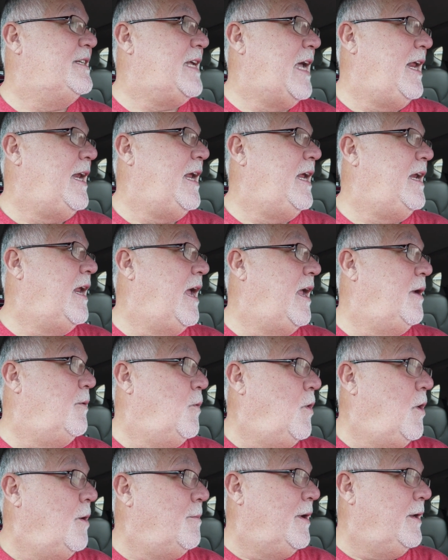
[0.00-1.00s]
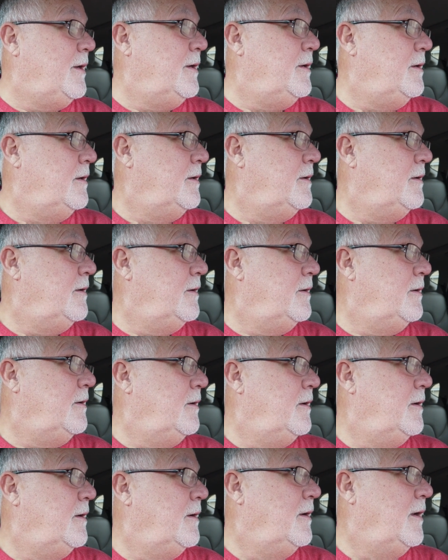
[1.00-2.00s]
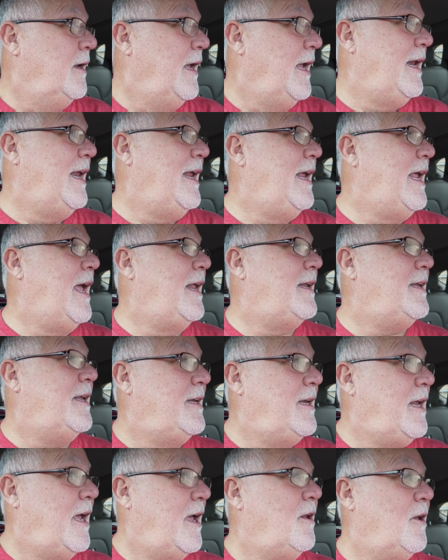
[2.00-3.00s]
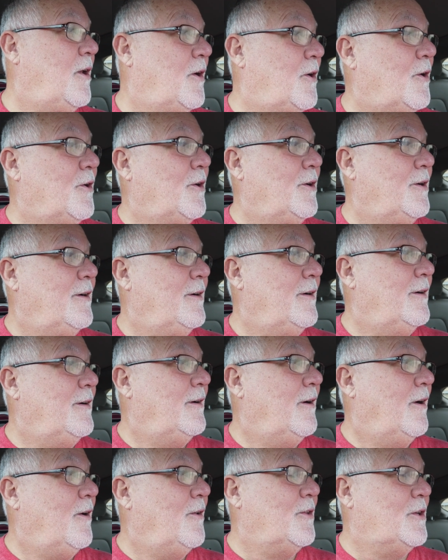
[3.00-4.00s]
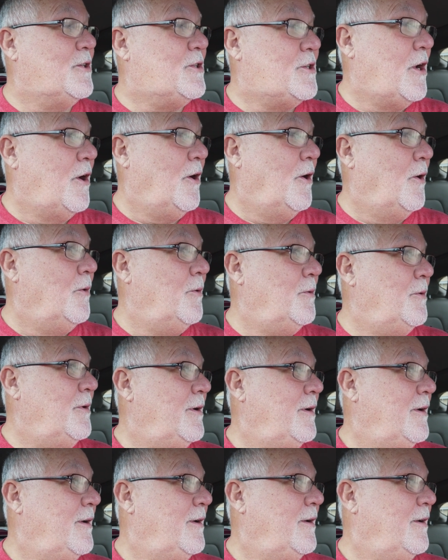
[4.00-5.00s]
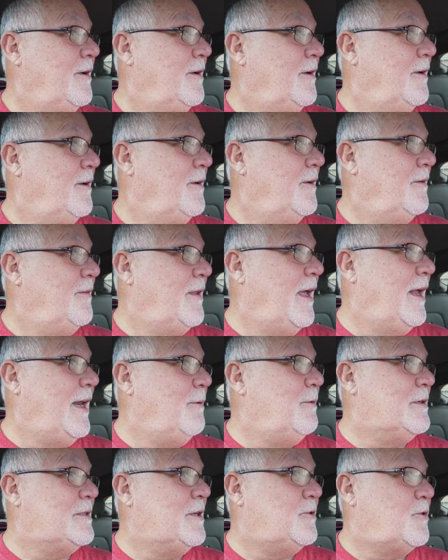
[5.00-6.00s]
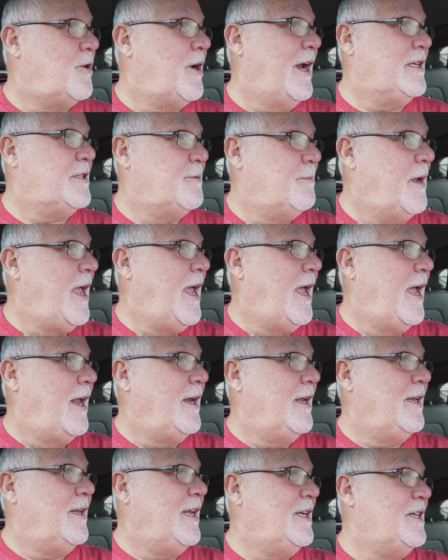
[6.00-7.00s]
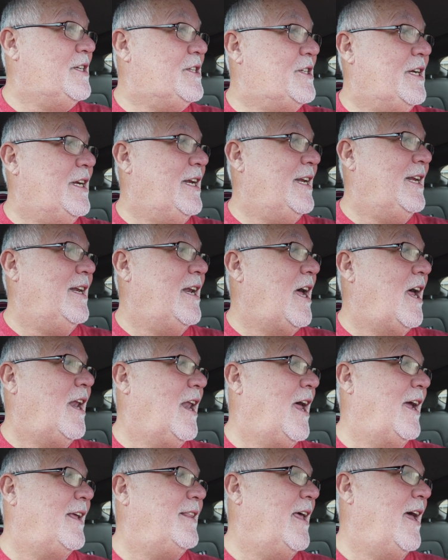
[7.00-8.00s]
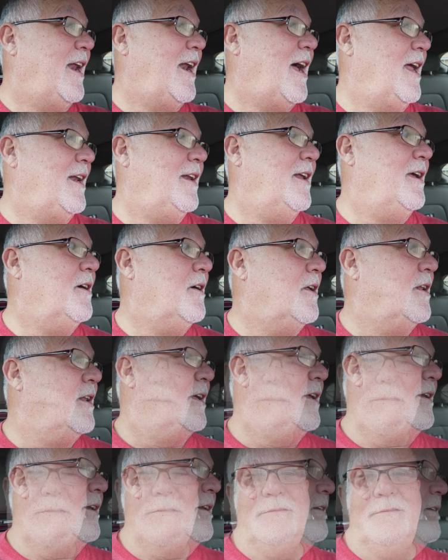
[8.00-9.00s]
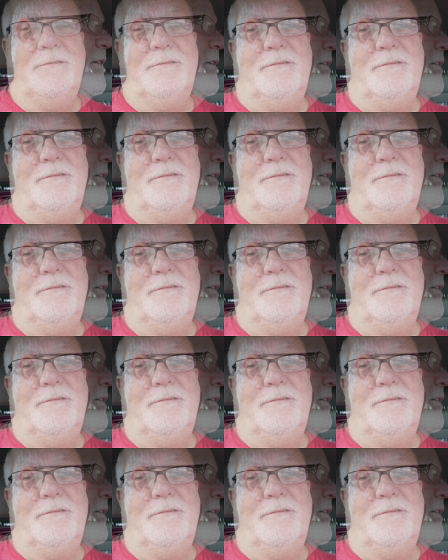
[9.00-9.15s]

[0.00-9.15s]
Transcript: dating a woman, and he had to tell her on the show that he was a trans man, and then she did not like that ideal, and